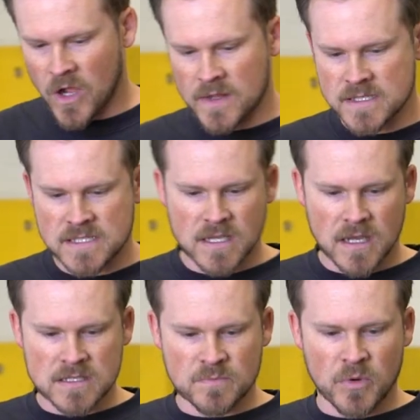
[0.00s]
on the
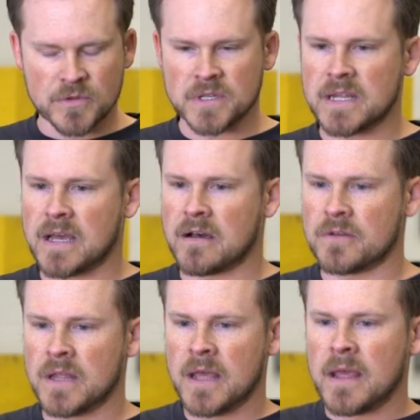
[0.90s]
studs, bolted
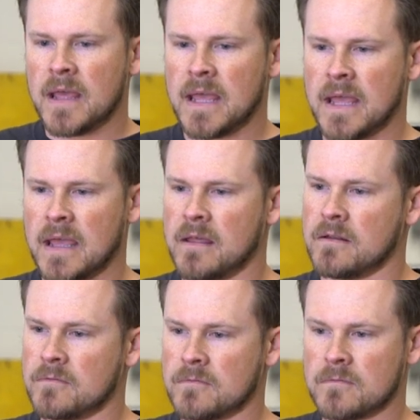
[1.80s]
down,
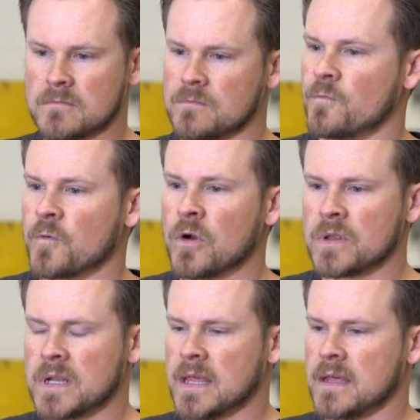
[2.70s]
and
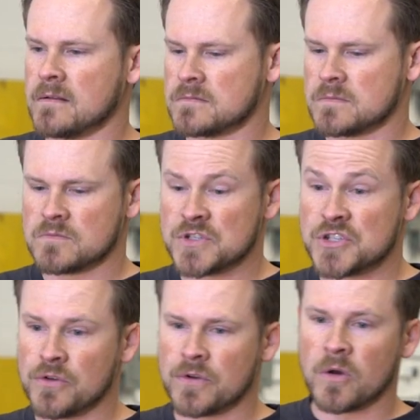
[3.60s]
rolling again
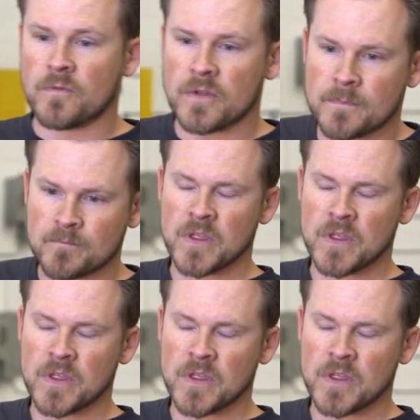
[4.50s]
soon, hopefully.